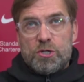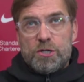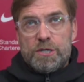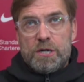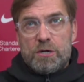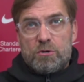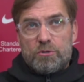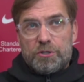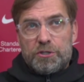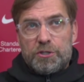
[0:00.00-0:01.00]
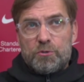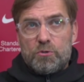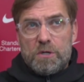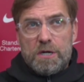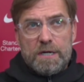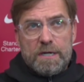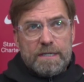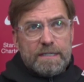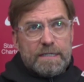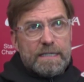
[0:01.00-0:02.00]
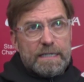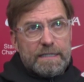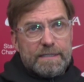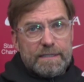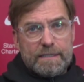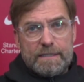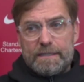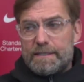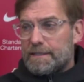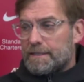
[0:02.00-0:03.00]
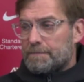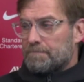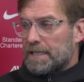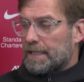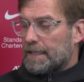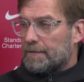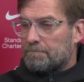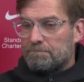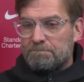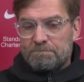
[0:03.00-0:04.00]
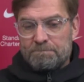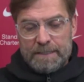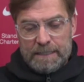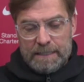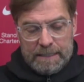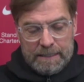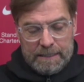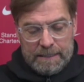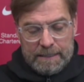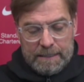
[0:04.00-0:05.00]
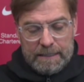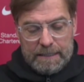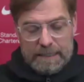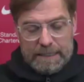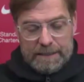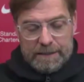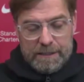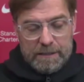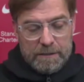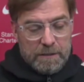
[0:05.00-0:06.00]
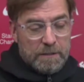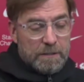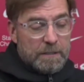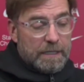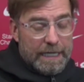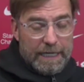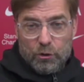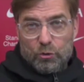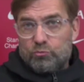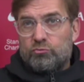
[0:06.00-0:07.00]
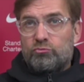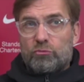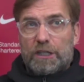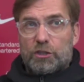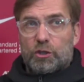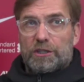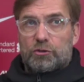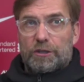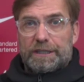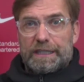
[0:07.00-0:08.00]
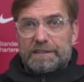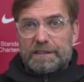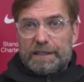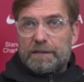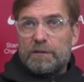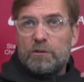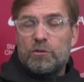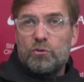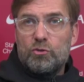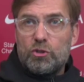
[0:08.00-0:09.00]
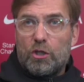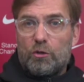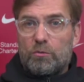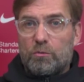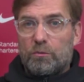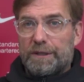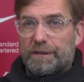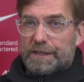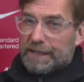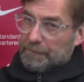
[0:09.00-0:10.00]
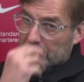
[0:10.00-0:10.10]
No new cases. And Hendo and Joel trained yesterday, so with the team